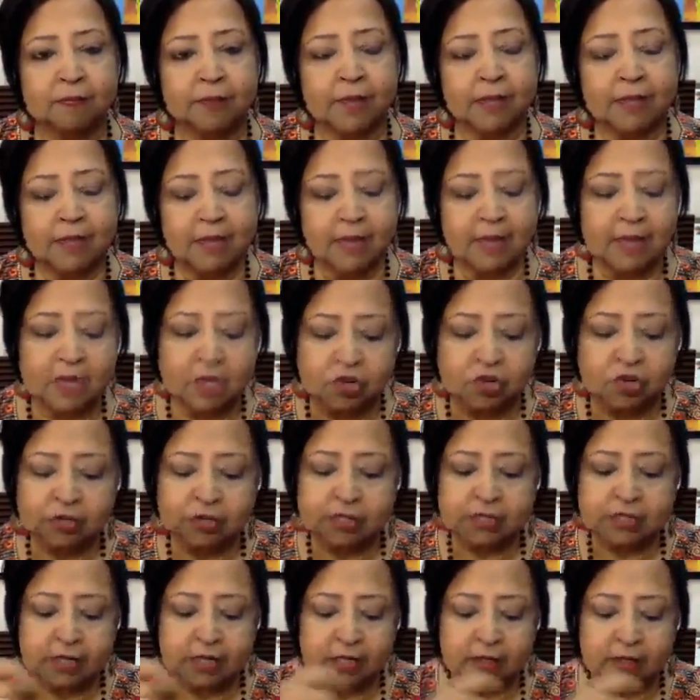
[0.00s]
The
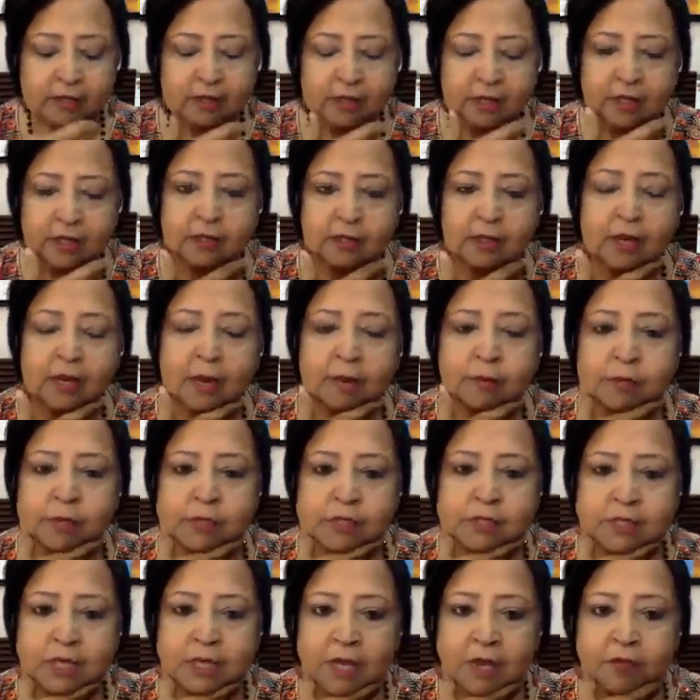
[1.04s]
interesting thing that I'm
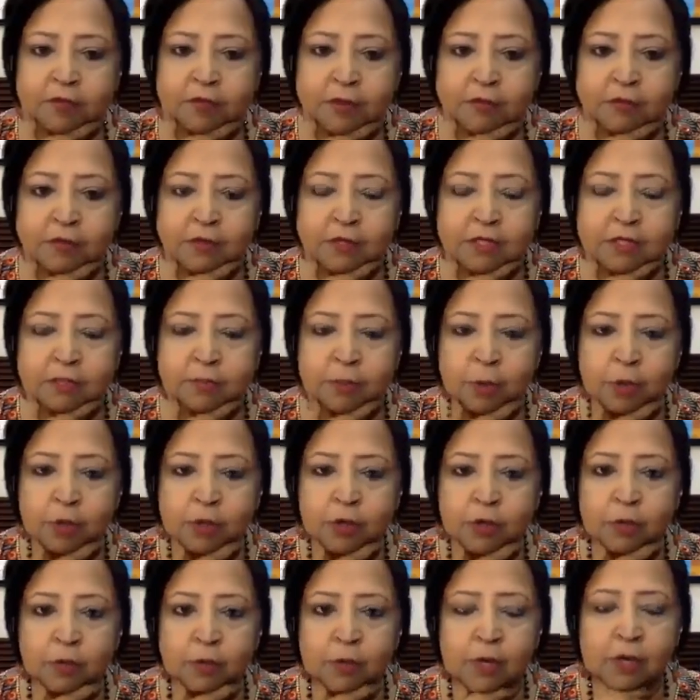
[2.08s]
discovering with this body
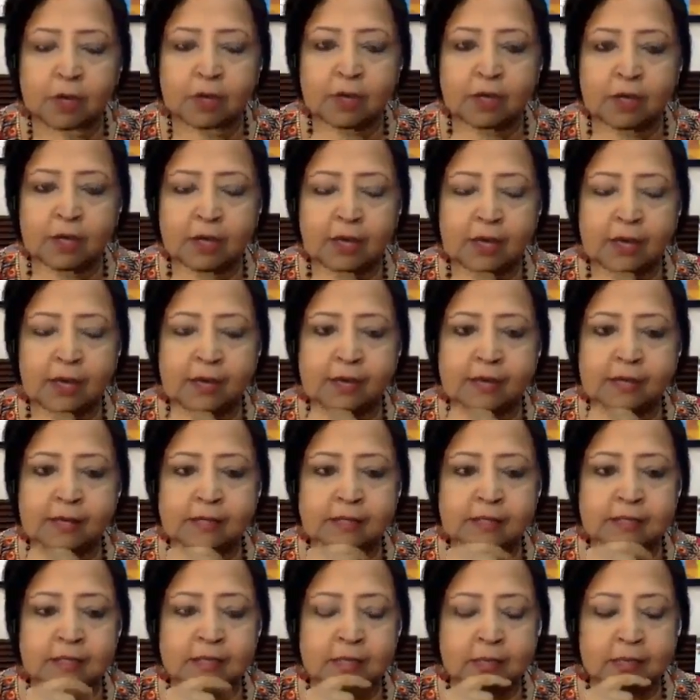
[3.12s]
of work
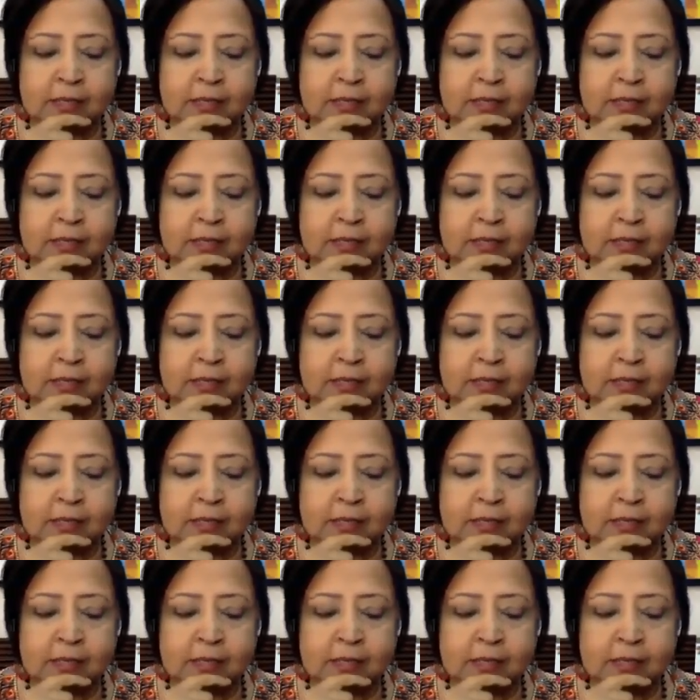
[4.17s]
is